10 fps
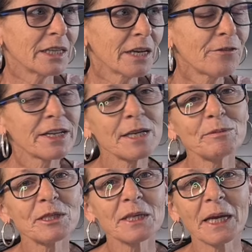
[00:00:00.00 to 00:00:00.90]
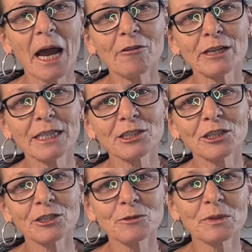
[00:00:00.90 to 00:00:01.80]
if I nip to the
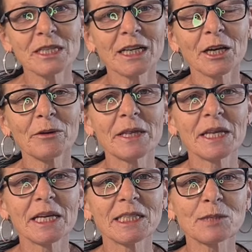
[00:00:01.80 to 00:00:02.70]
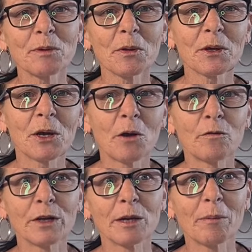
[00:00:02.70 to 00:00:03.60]
garage or something, I go in there, spot the
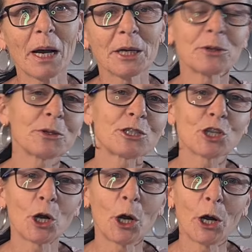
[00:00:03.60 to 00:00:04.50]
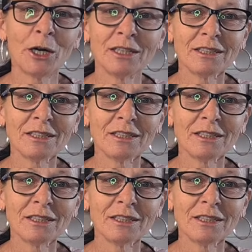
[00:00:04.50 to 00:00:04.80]
coffee, and I buy another jar.